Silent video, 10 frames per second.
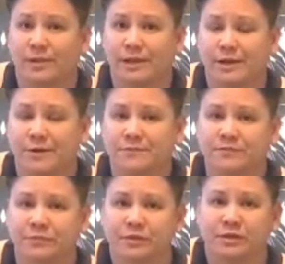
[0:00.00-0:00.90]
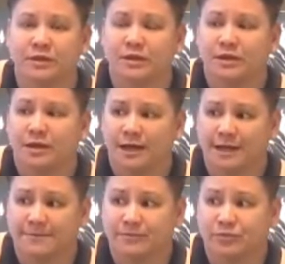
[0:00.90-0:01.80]
player,
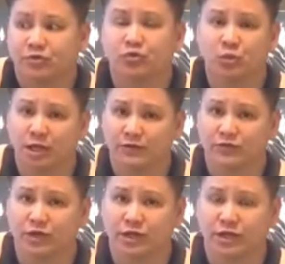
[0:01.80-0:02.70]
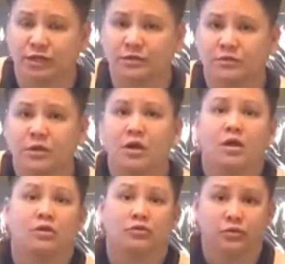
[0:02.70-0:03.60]
do a lot of running,
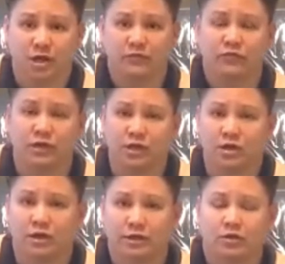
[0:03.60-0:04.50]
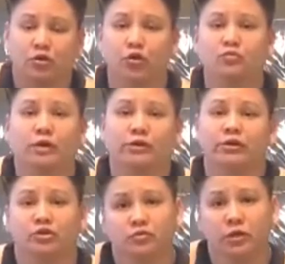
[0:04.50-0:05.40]
on, you're a runner
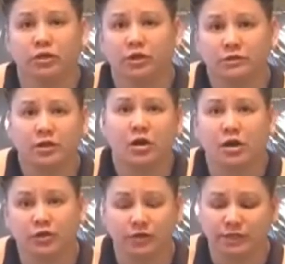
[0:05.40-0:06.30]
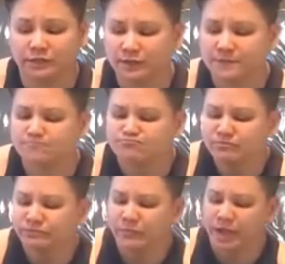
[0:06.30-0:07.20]
and you run on concrete.
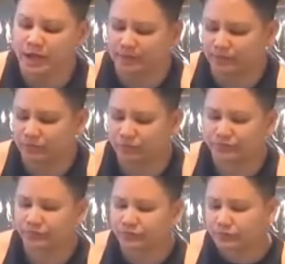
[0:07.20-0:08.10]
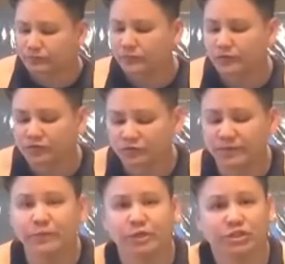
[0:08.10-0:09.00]
Some
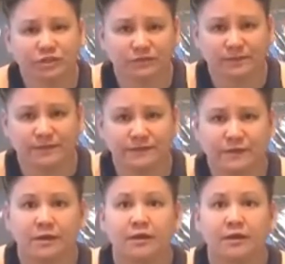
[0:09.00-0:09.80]
people get shin splints,